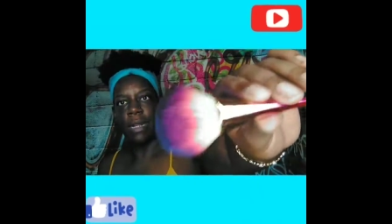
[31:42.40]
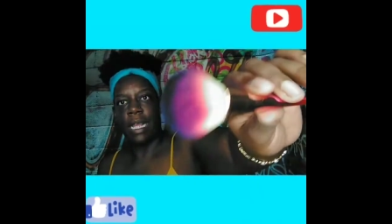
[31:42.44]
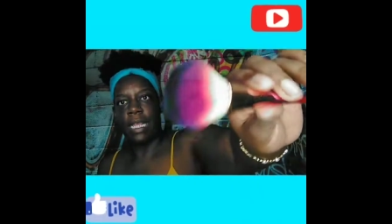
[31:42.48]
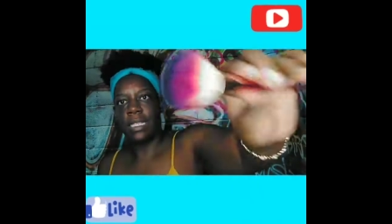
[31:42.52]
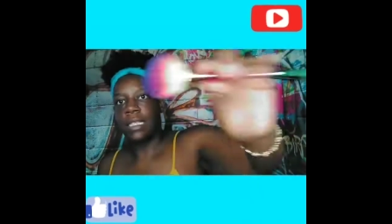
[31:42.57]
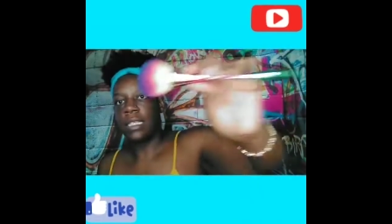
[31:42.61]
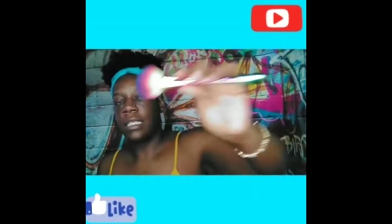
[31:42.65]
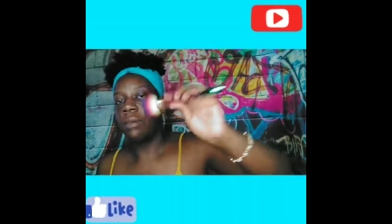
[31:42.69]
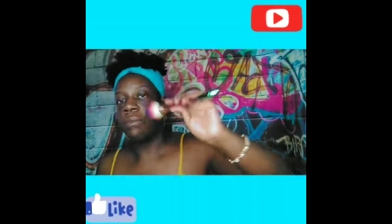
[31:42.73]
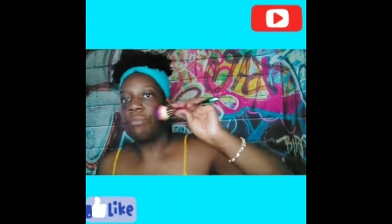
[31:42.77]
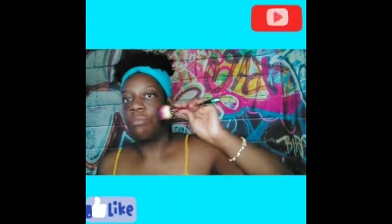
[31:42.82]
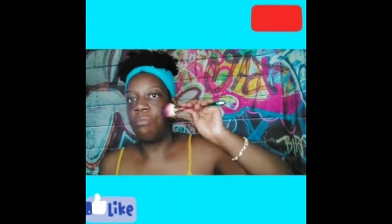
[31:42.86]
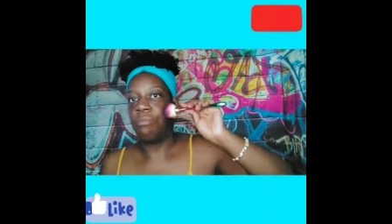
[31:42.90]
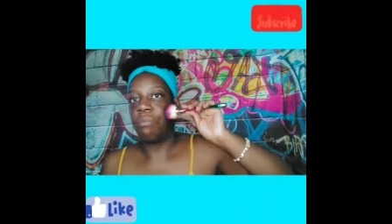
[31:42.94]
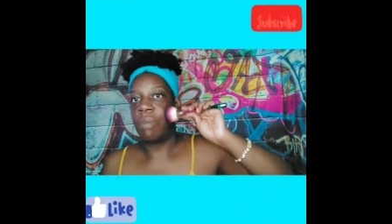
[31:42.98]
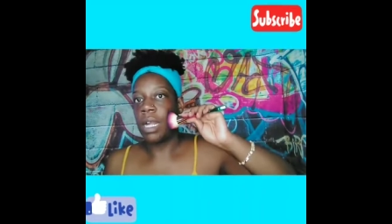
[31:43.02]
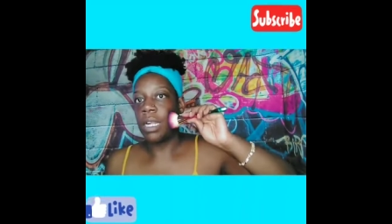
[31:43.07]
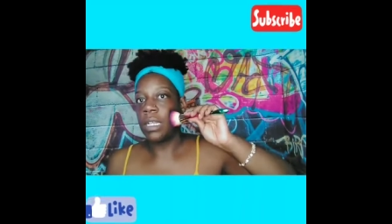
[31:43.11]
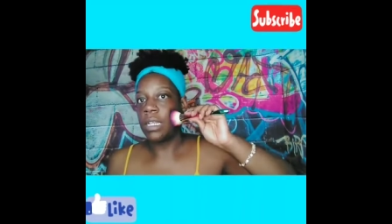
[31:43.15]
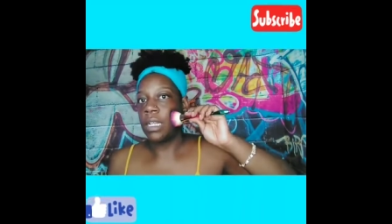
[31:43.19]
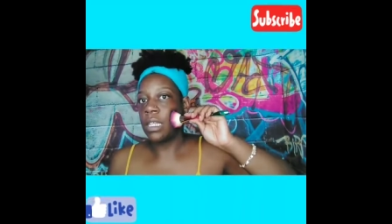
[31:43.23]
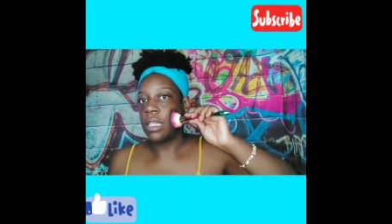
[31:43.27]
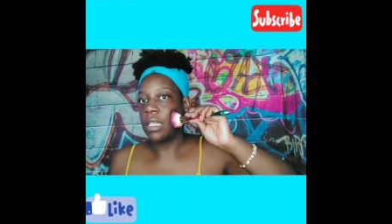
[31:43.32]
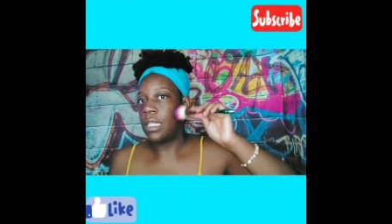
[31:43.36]
but I still
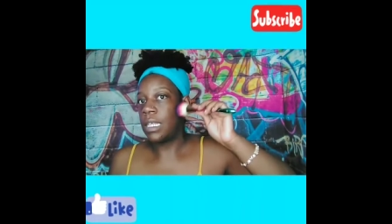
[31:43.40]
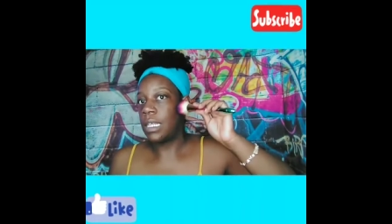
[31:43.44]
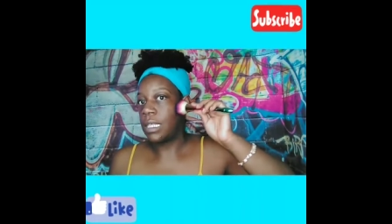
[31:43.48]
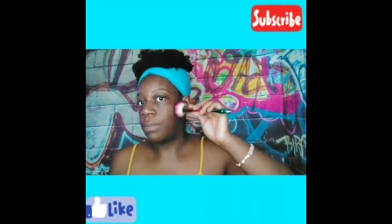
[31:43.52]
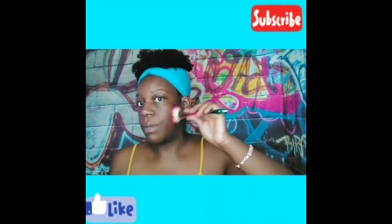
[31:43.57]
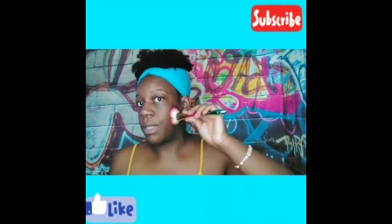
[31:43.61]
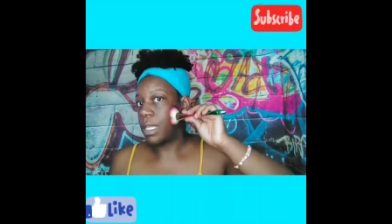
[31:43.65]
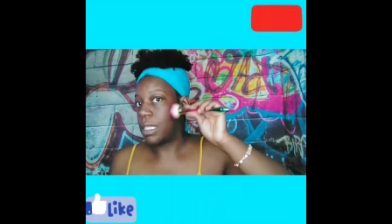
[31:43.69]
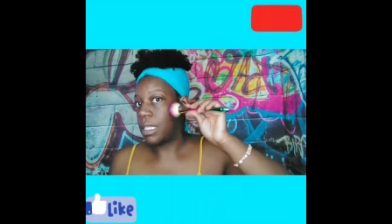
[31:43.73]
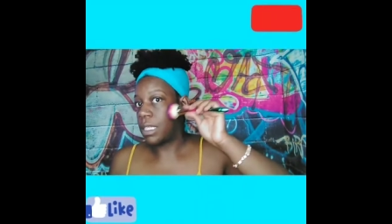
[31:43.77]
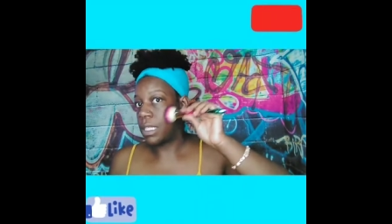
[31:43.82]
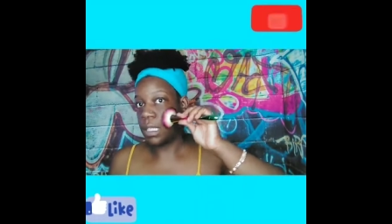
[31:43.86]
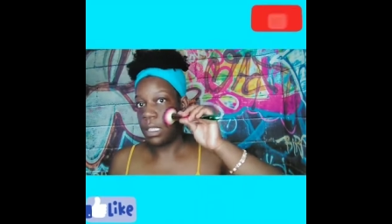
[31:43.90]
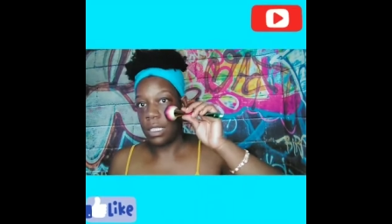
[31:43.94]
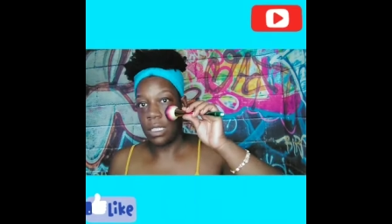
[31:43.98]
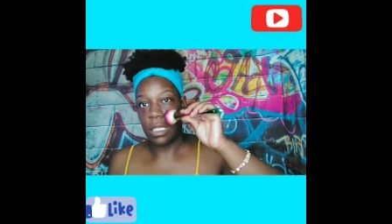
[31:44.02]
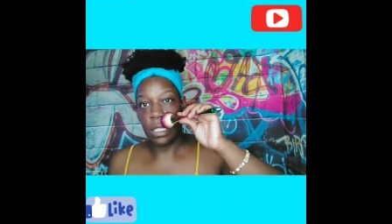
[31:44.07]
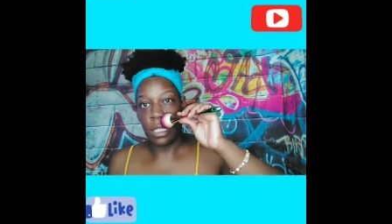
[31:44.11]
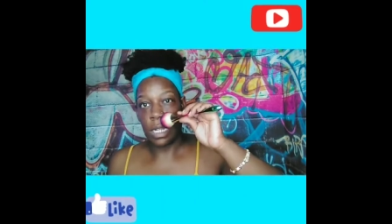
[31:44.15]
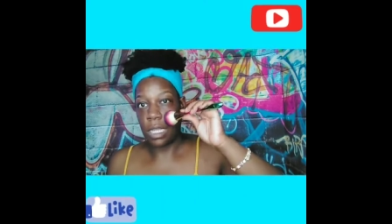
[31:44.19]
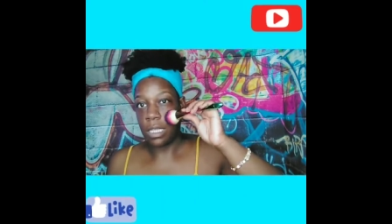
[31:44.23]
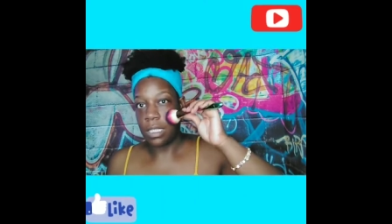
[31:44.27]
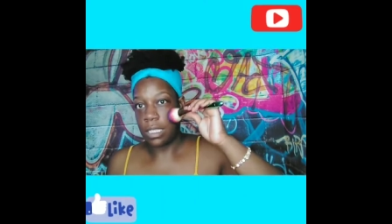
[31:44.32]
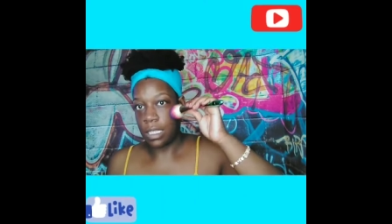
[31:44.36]
bought it nonetheless because it's
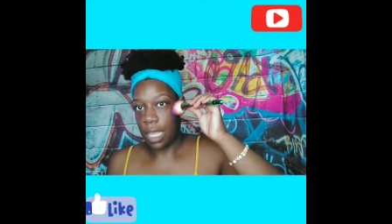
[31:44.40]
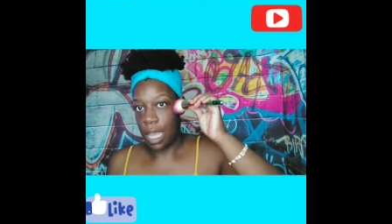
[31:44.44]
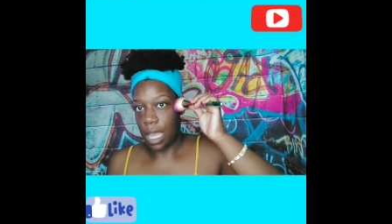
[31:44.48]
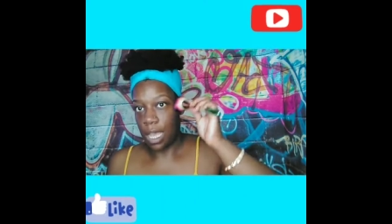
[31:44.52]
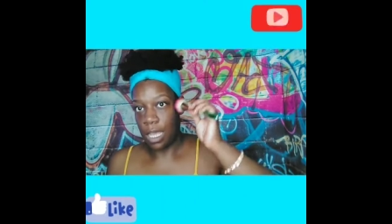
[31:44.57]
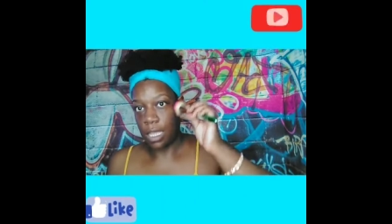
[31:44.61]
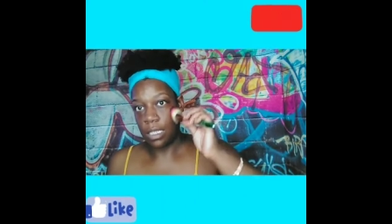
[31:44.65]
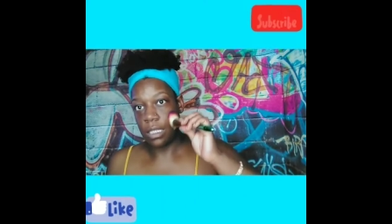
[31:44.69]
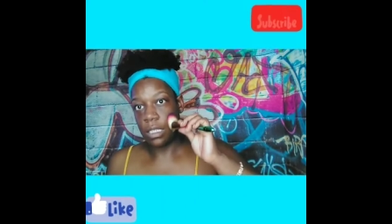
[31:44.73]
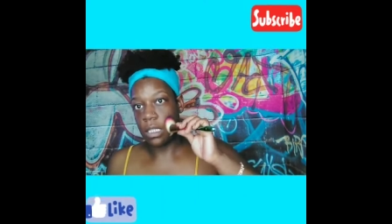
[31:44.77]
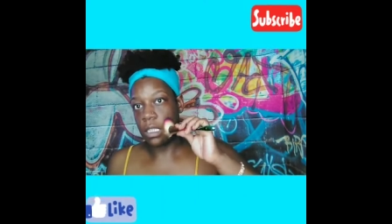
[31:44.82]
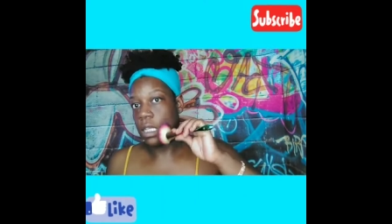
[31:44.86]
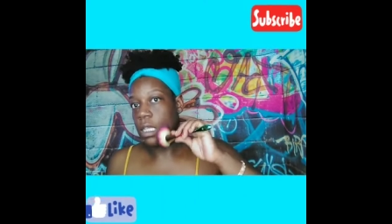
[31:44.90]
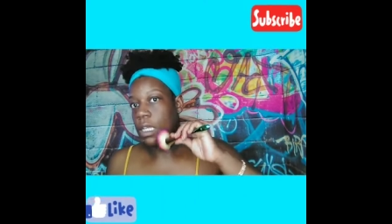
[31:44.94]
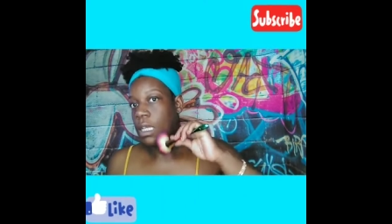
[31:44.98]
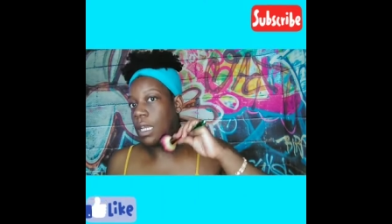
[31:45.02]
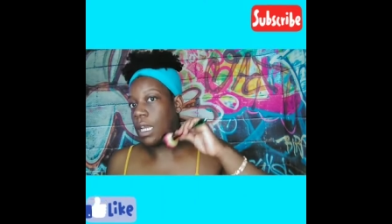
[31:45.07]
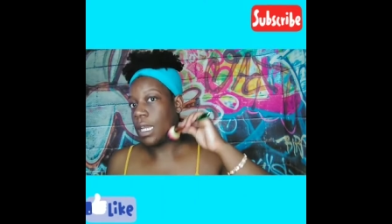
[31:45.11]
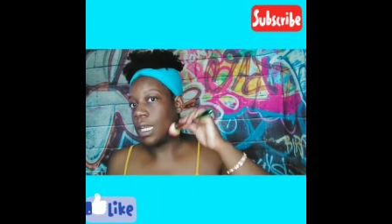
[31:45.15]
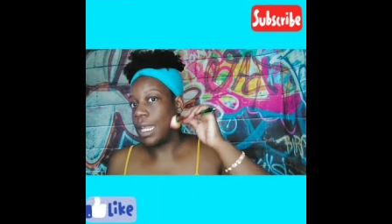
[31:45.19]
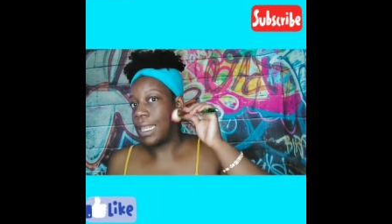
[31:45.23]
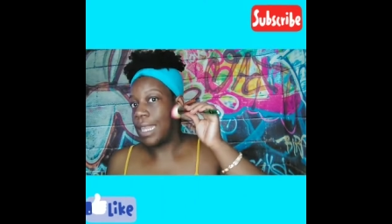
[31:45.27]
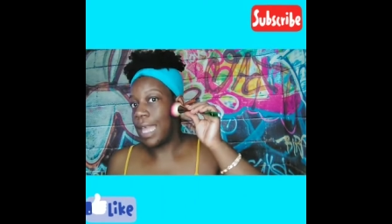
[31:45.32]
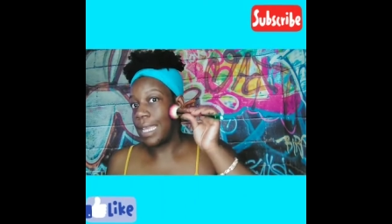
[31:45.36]
still a nice size,
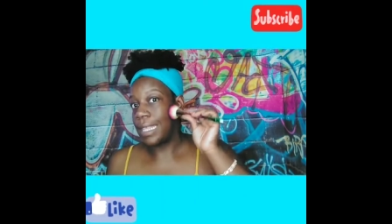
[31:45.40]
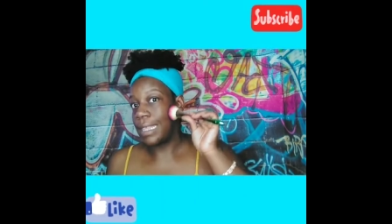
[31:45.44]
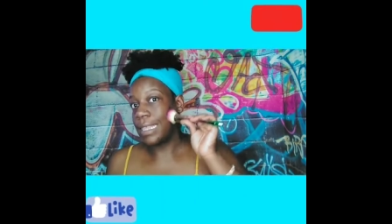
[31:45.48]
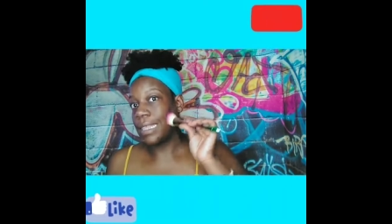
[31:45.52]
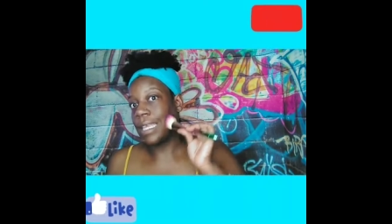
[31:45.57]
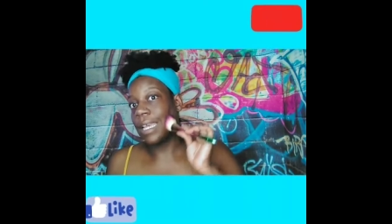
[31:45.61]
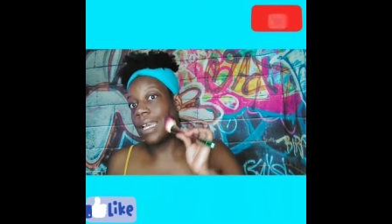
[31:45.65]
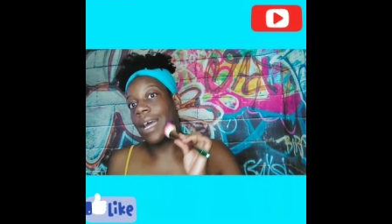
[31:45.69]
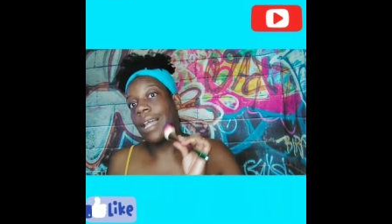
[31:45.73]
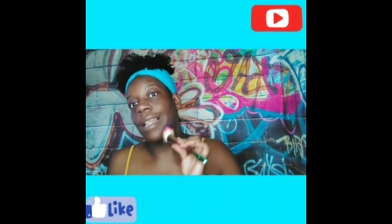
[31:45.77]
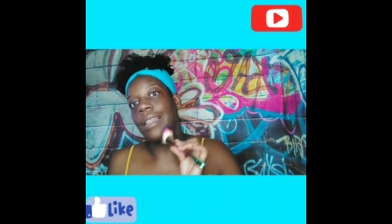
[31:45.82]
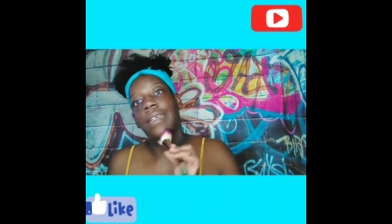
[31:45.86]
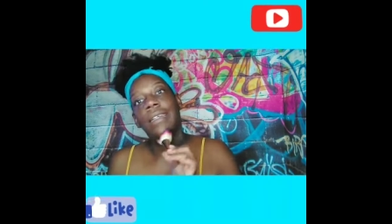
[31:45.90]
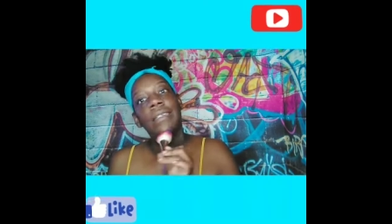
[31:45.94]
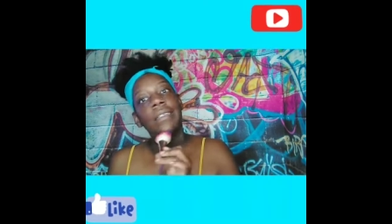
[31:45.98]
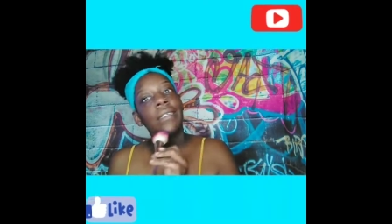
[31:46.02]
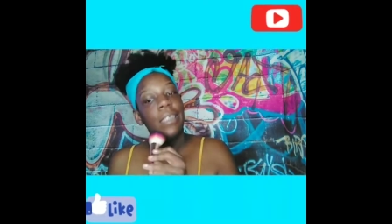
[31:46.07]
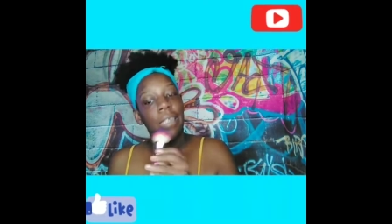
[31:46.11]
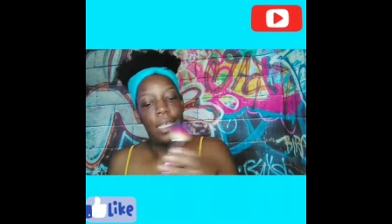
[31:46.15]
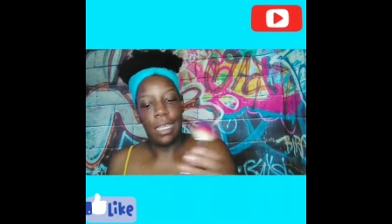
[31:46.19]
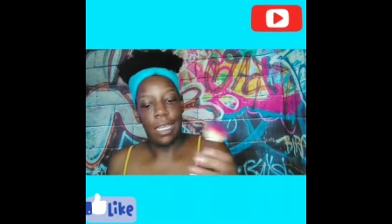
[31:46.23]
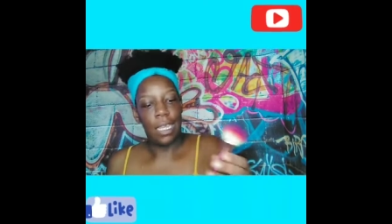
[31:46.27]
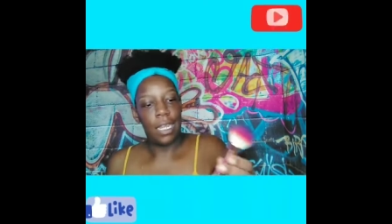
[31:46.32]
and I like the color,